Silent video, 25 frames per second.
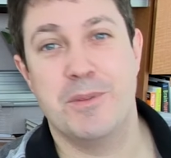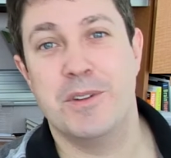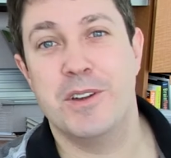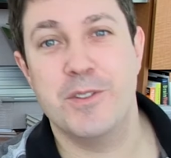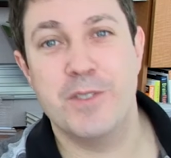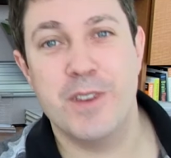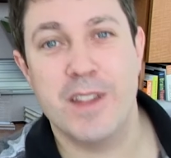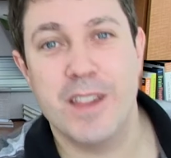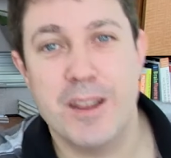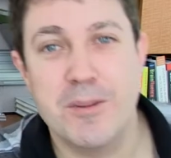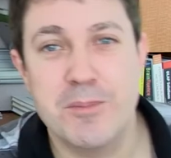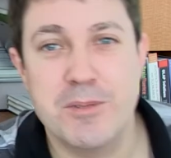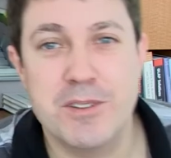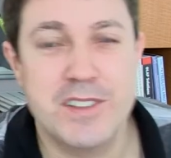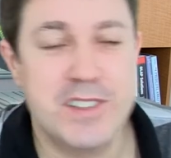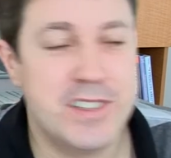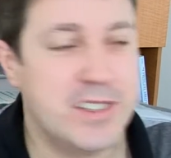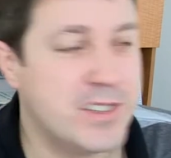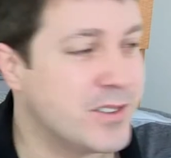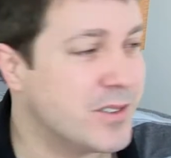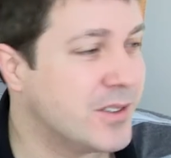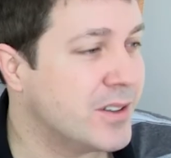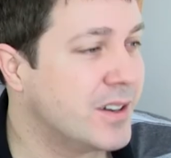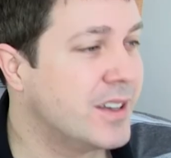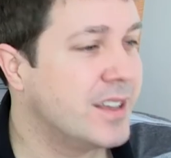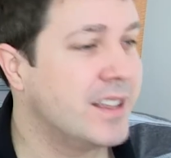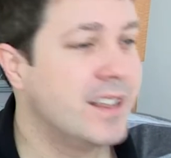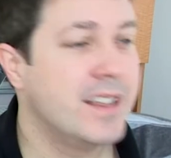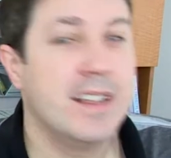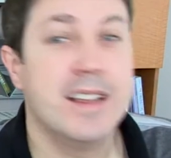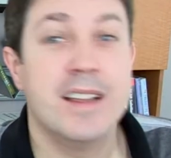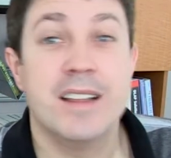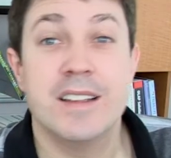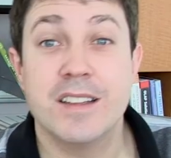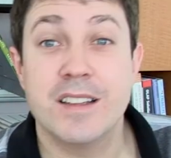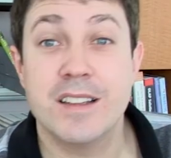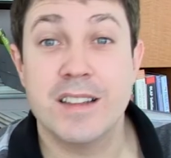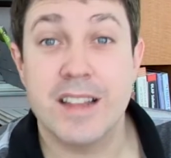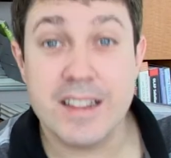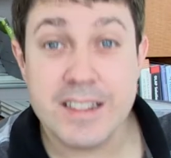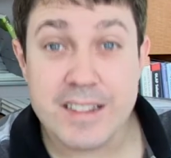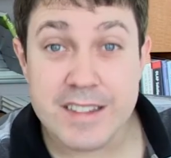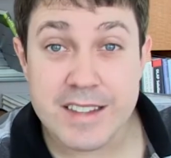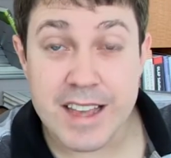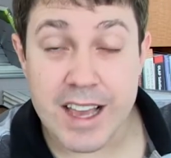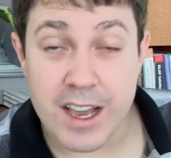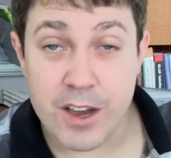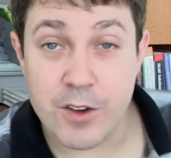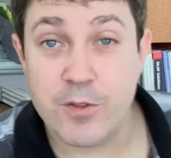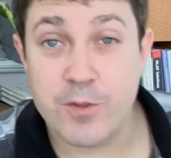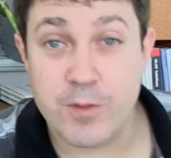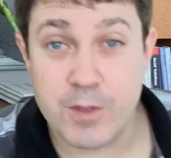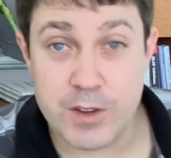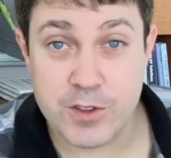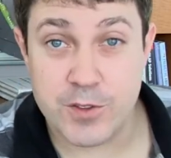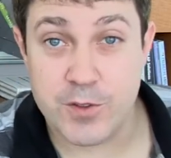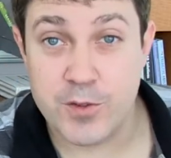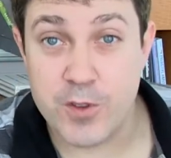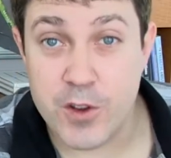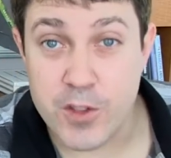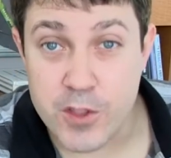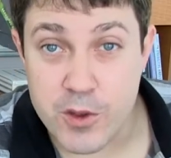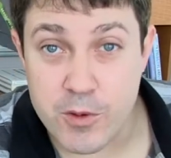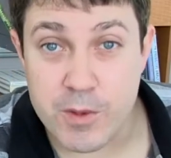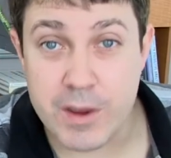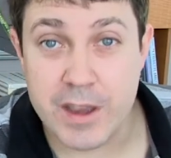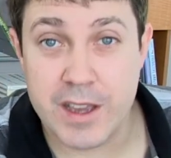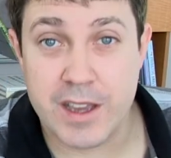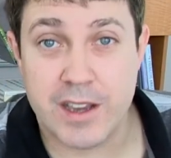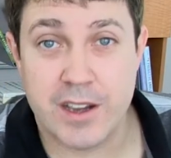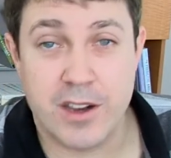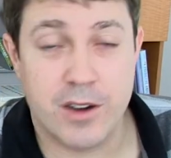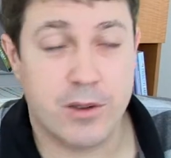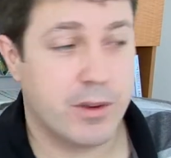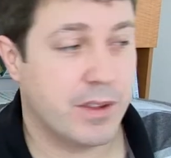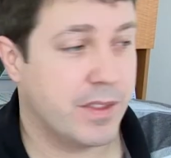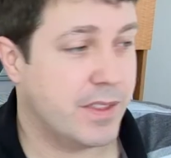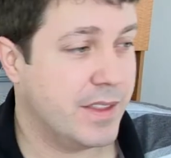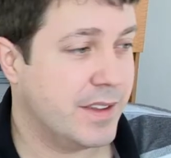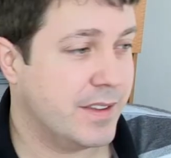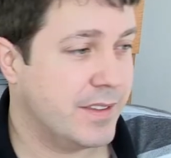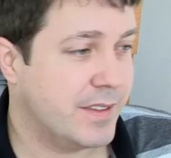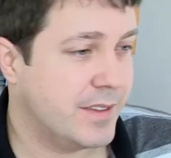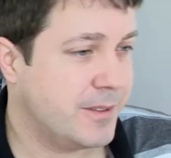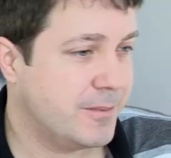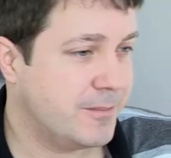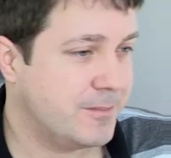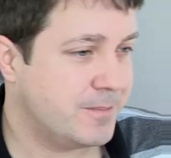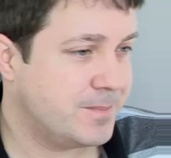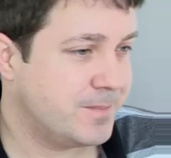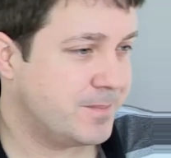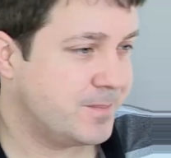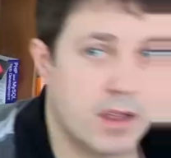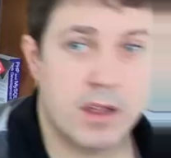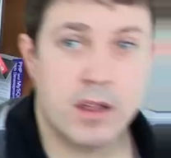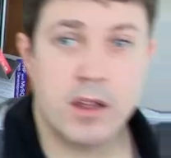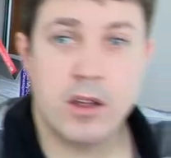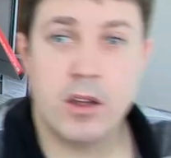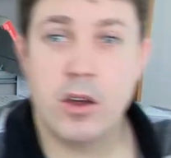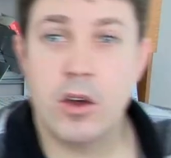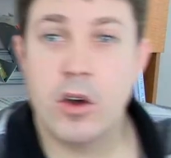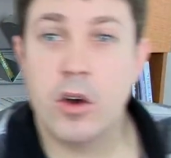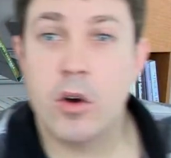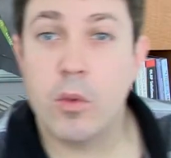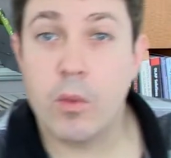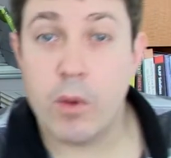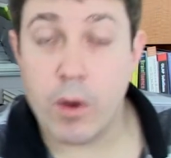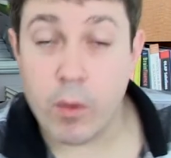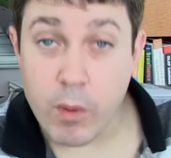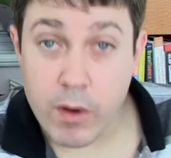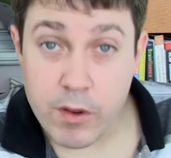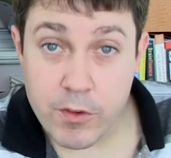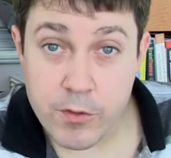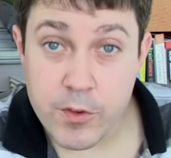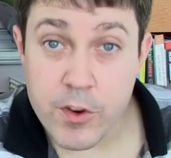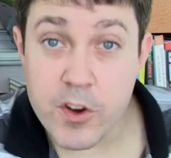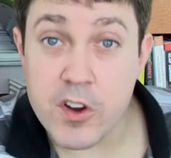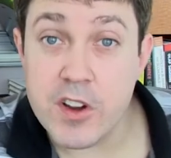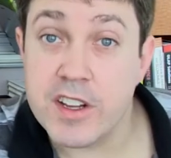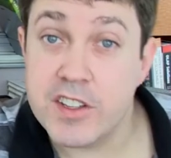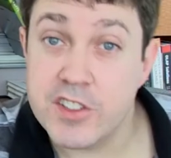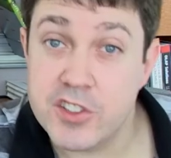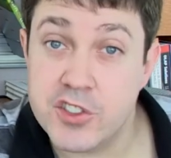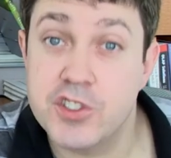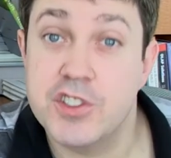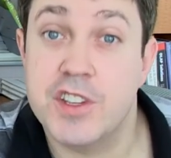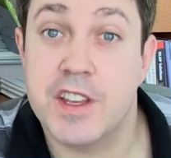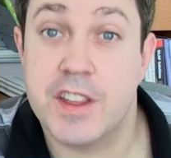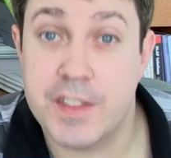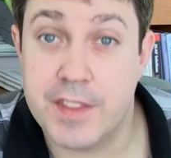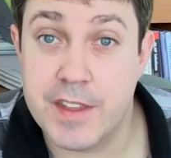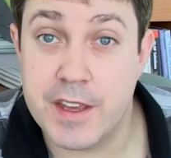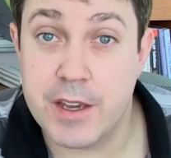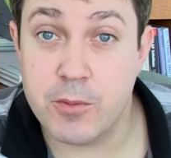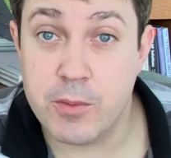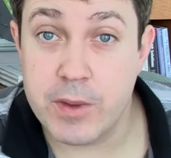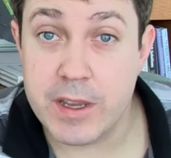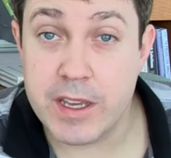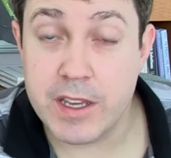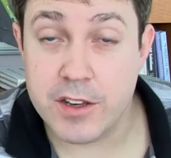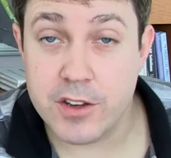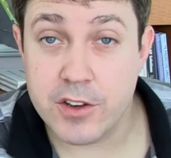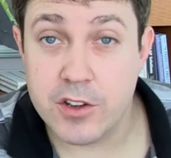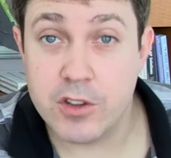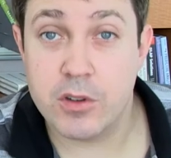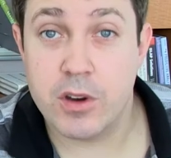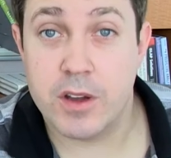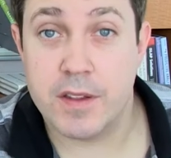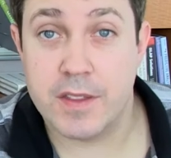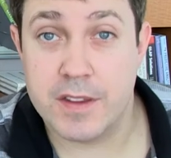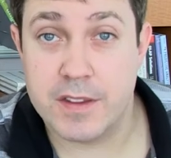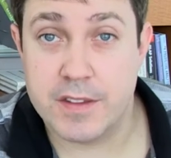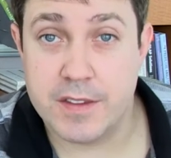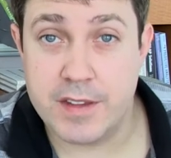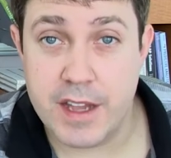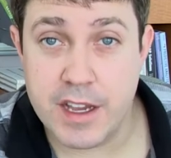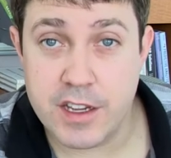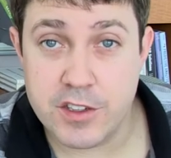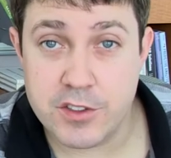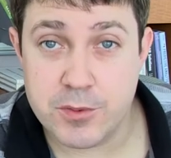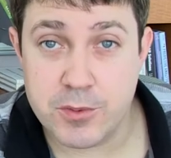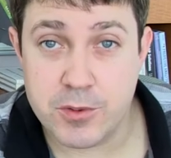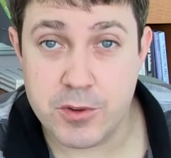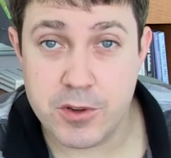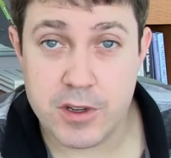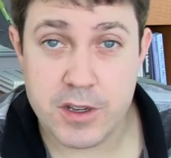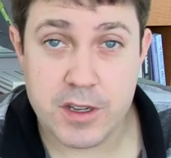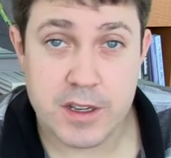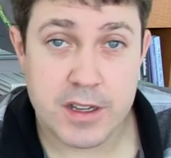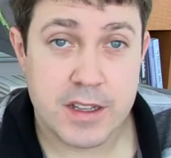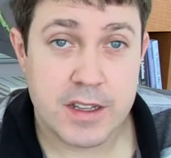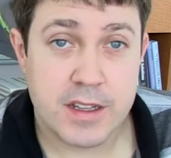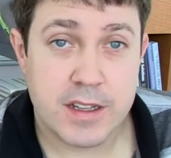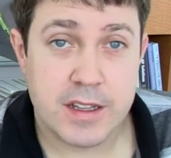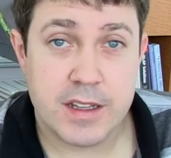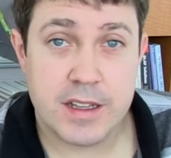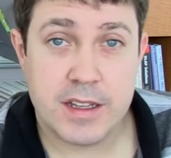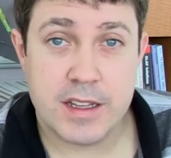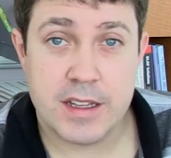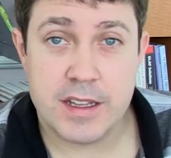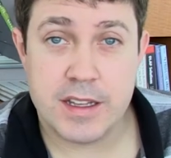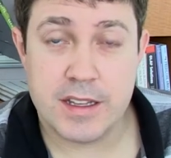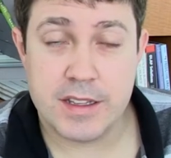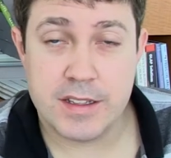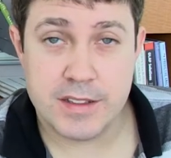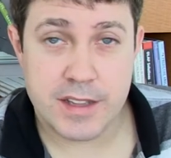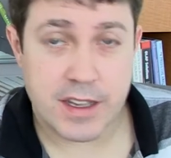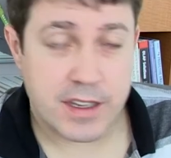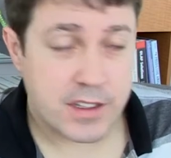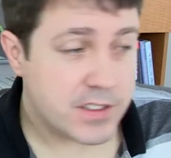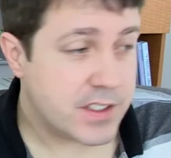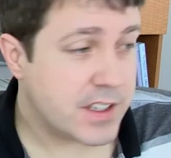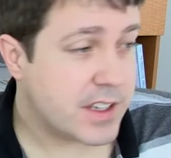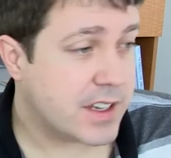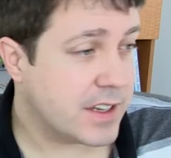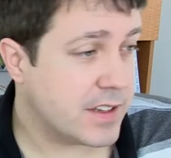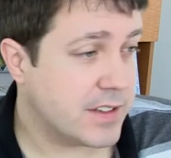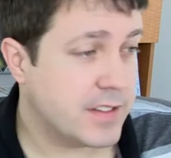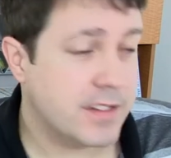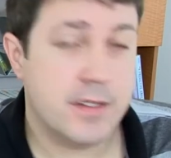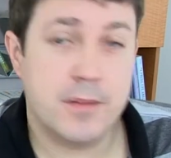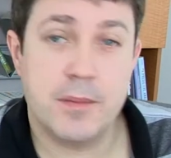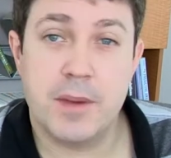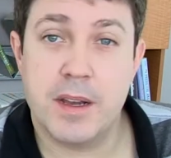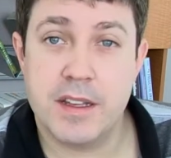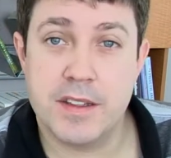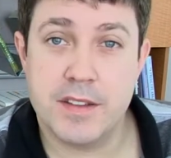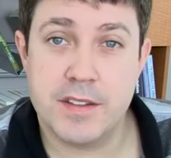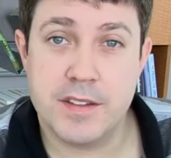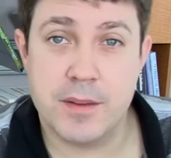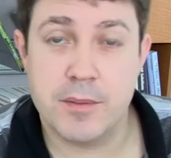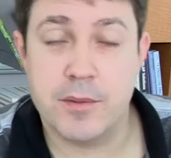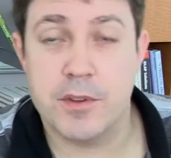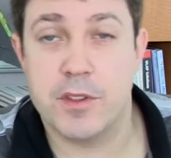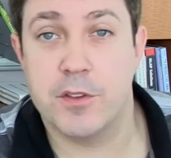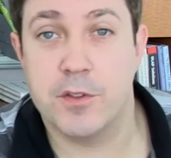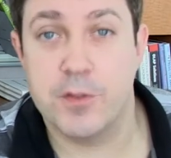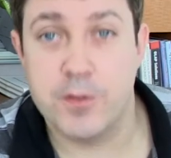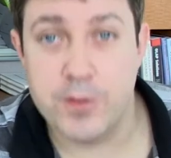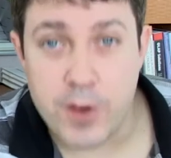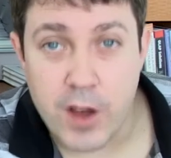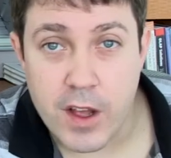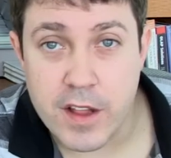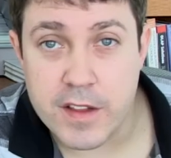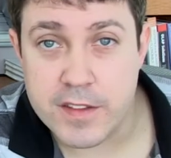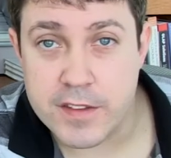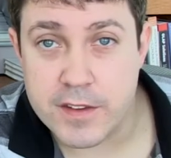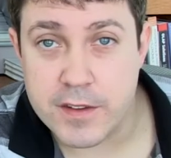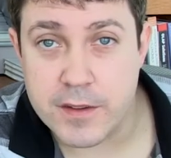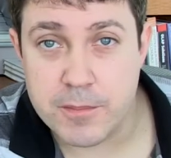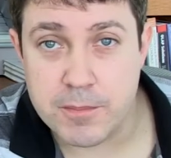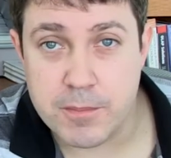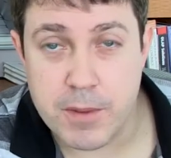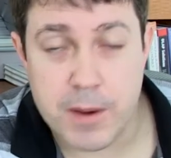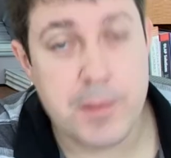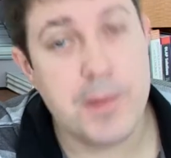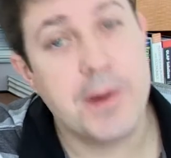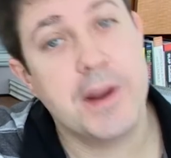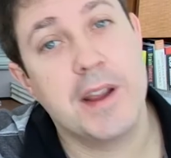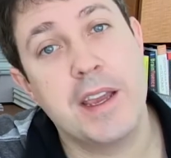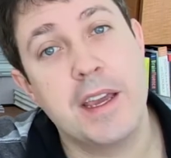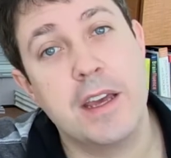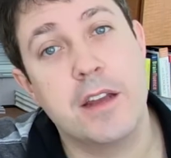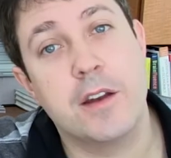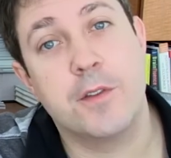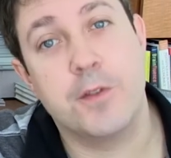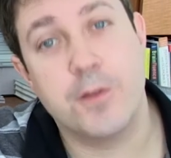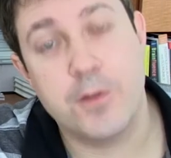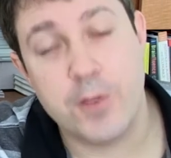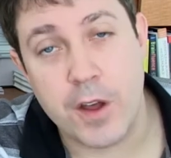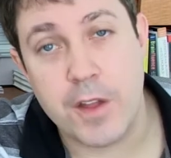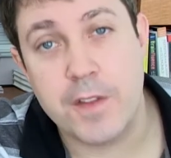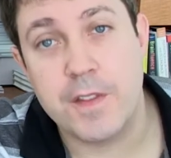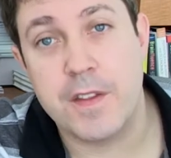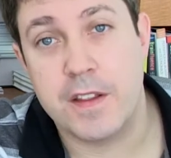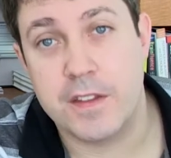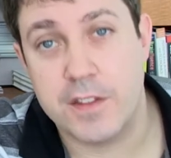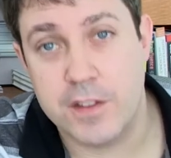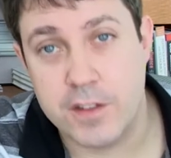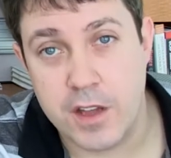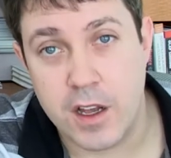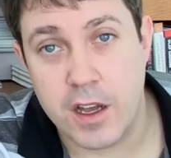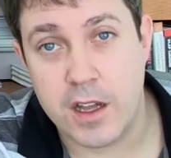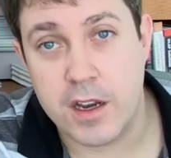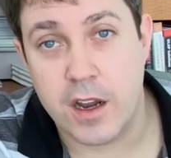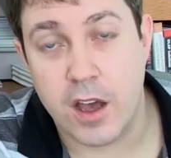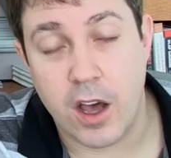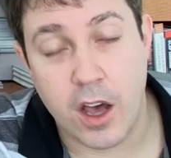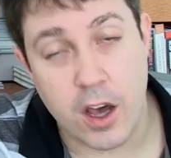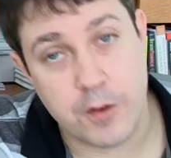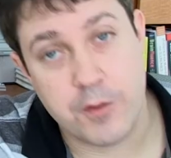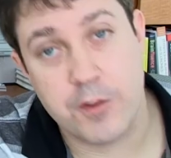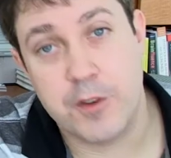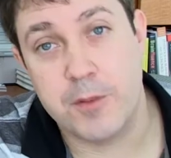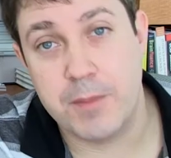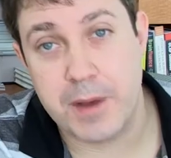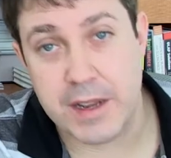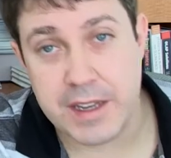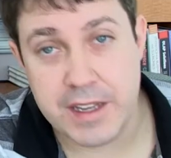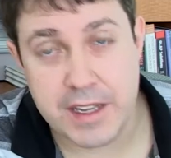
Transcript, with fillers: a developer too. So let's see how much further we can go with this. Well, one very interesting thing we can do on this dashboard is actually customize some of the fonts by bringing in a font that's not offered by